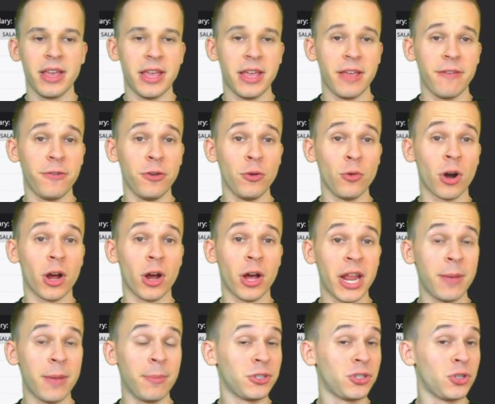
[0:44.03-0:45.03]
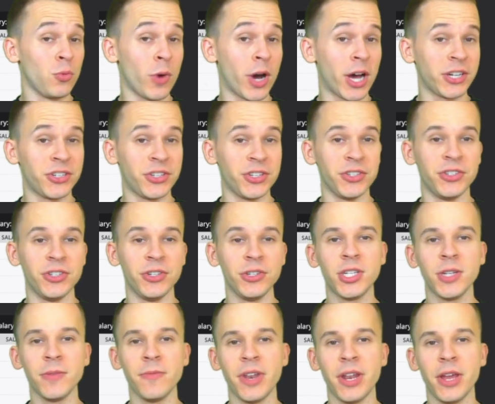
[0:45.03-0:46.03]
If you are unable to watch these
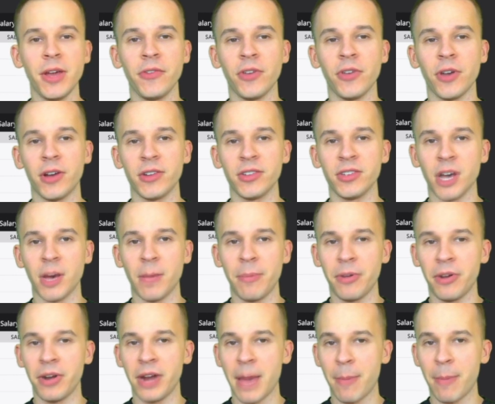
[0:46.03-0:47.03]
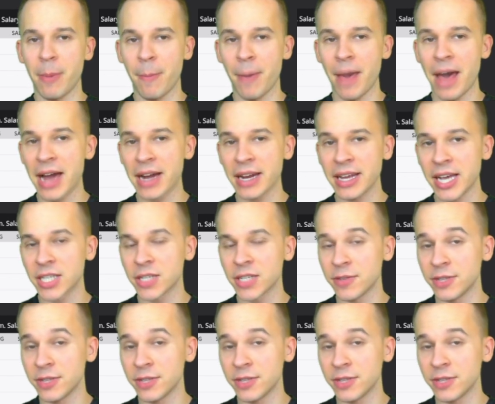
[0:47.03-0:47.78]
YouTube videos, I also upload an Apple Podcast.